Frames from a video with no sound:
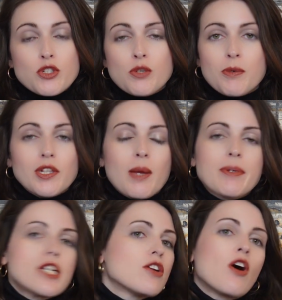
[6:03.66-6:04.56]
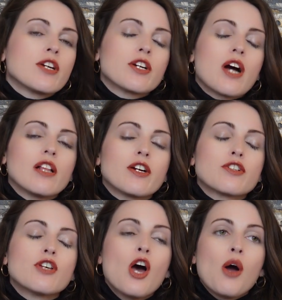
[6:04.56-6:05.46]
super limited on your
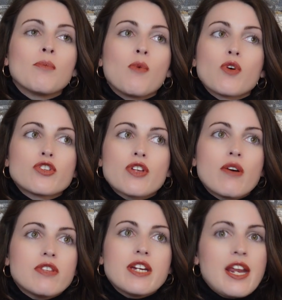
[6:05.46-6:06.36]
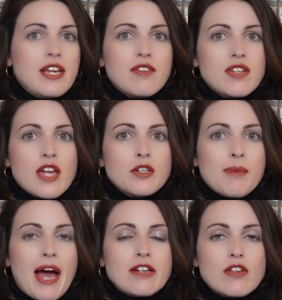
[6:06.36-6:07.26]
colors, more so than any of the other
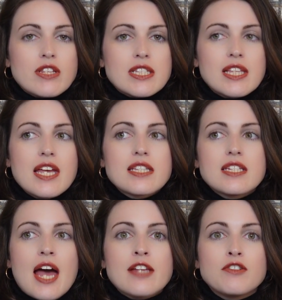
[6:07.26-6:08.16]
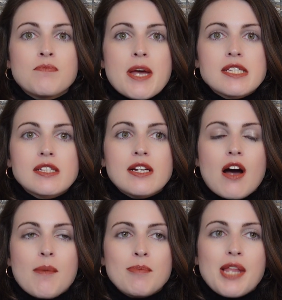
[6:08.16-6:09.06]
bags on this list, as you've basically
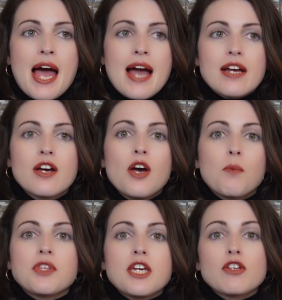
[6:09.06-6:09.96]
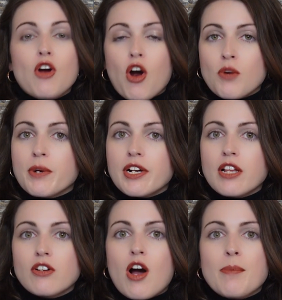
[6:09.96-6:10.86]
got black with either hardware
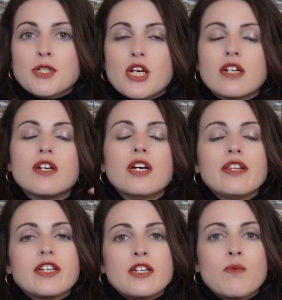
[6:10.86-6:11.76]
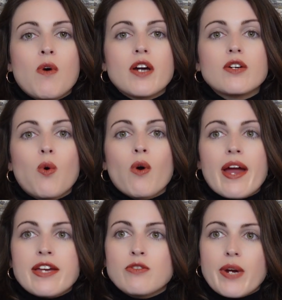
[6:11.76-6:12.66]
color option that you want or
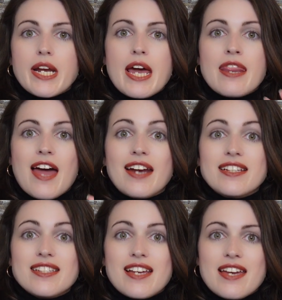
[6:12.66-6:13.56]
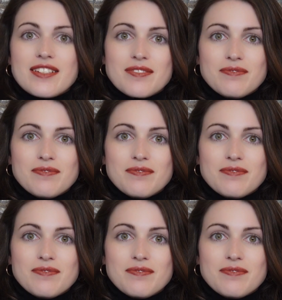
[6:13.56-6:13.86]
a green, and that is it.